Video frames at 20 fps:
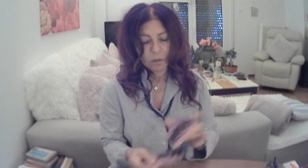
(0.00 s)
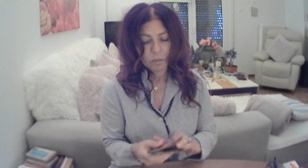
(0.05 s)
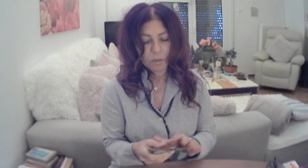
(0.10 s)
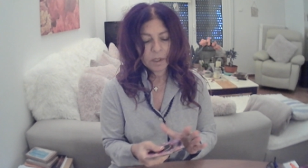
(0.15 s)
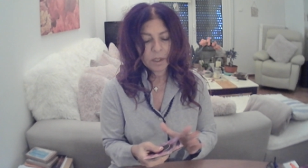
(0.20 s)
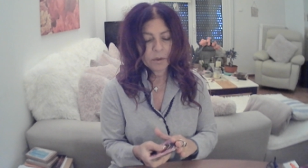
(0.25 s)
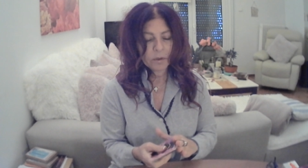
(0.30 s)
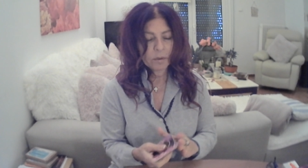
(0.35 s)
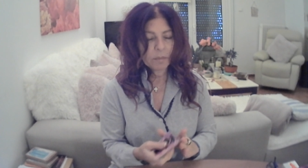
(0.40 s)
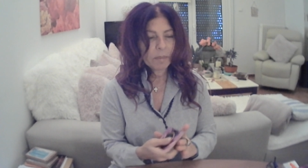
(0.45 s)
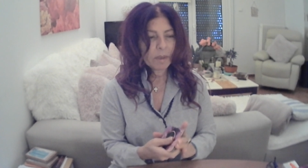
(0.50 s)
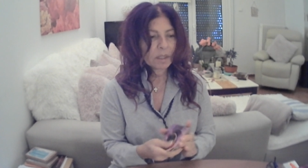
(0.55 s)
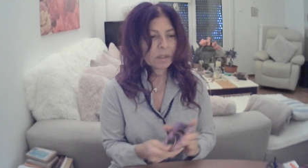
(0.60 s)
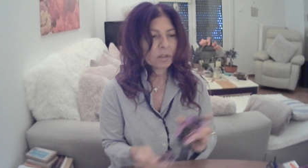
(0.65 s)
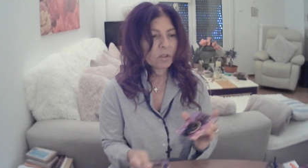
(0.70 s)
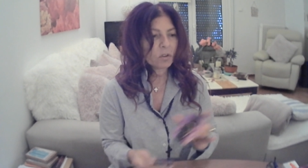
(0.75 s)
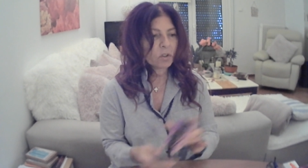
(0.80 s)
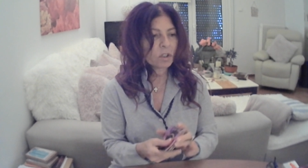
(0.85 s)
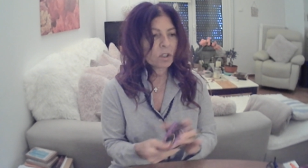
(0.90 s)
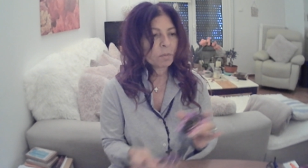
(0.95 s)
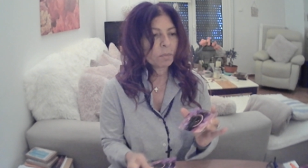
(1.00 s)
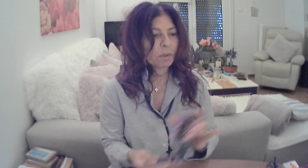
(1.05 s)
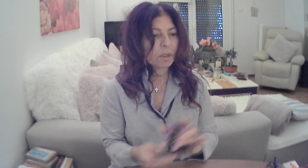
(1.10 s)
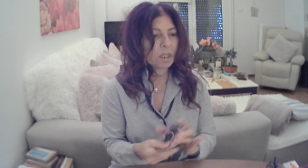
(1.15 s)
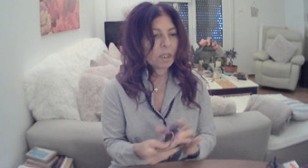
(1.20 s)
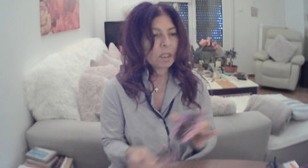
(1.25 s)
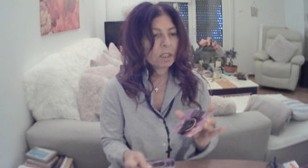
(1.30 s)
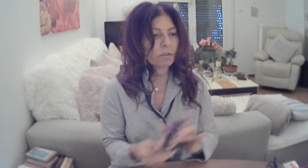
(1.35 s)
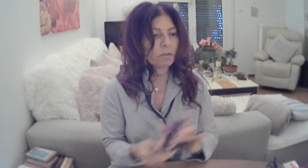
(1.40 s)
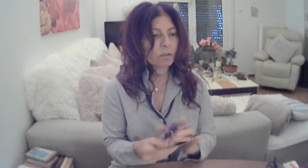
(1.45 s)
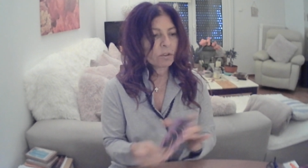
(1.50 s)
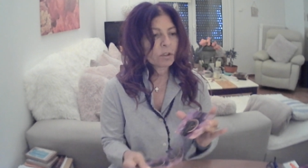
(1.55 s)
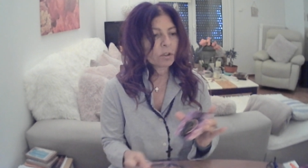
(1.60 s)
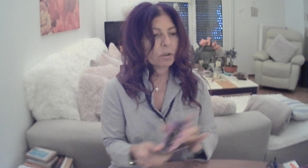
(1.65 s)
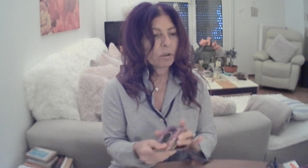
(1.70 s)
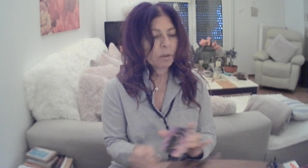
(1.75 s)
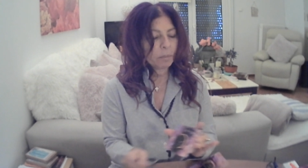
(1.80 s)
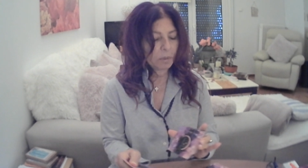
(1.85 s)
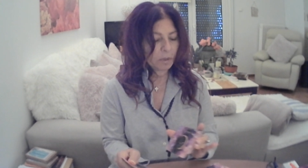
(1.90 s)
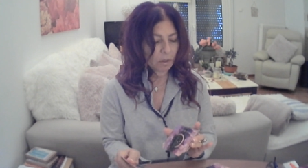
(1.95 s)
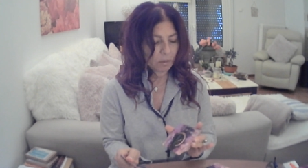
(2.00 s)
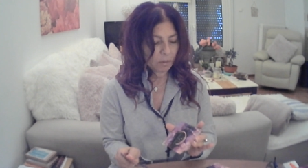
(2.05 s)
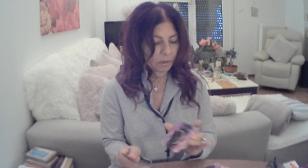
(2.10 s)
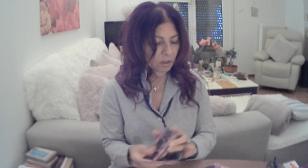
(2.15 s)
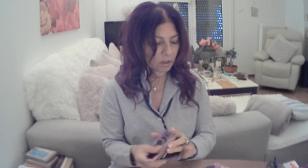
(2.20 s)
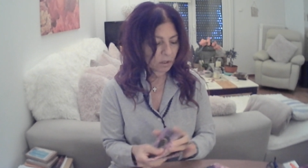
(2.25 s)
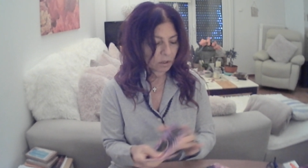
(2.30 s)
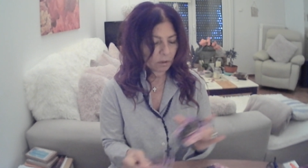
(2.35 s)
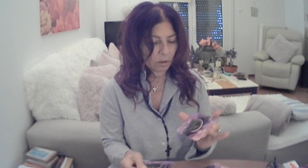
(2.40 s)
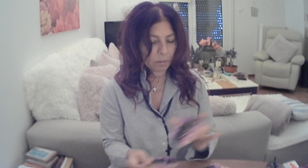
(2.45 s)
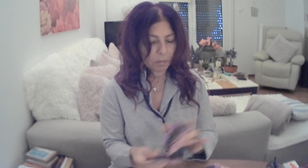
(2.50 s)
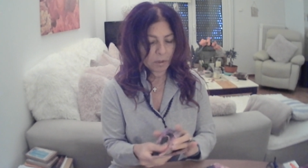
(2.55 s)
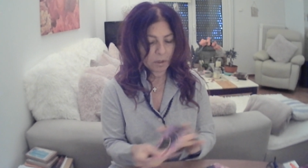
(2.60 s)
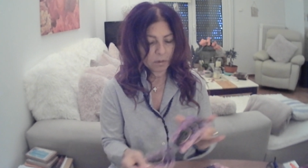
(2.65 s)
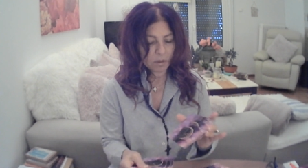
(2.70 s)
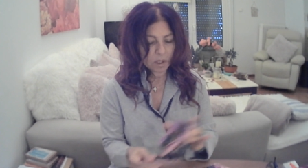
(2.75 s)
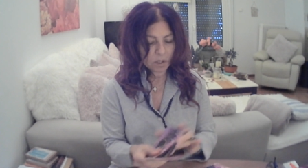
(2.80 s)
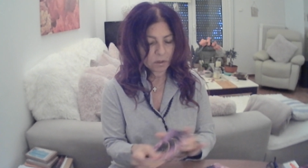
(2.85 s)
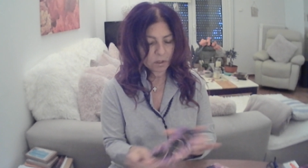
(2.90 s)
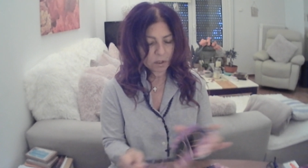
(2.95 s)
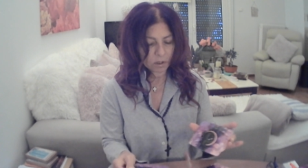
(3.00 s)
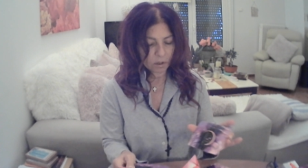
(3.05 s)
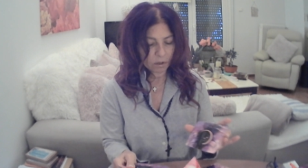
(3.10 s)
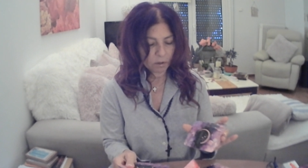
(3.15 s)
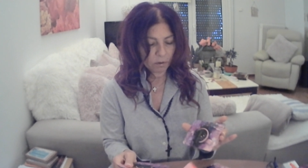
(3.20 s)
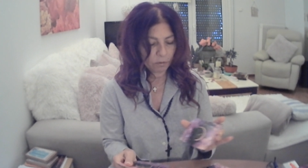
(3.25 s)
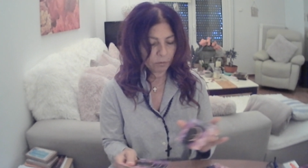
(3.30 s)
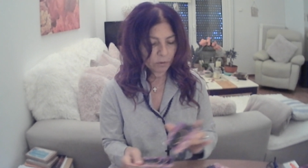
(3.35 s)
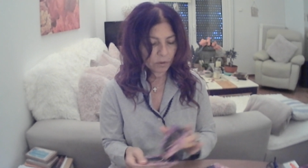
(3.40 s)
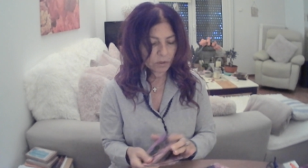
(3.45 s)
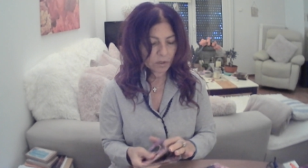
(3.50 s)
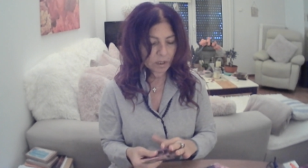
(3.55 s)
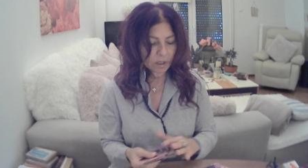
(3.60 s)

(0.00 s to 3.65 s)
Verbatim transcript: What other messages, please, for Scorpio? What does Scorpio need to know for